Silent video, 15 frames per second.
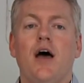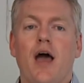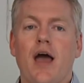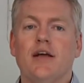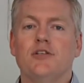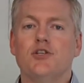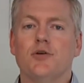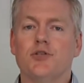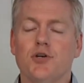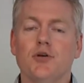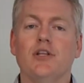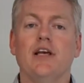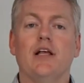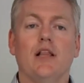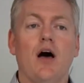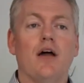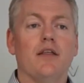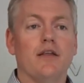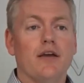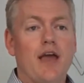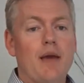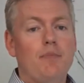And so certainly a lot of
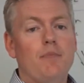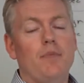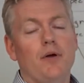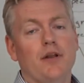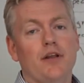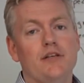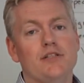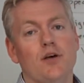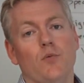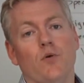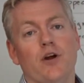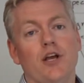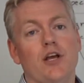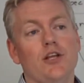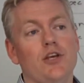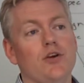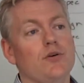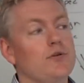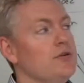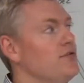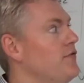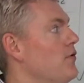the capabilities that we can
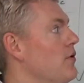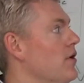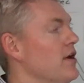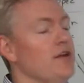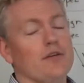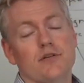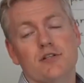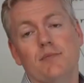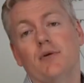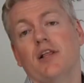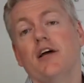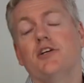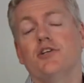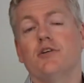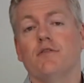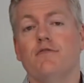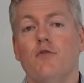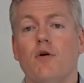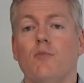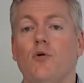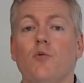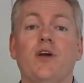use for either simulation or formal,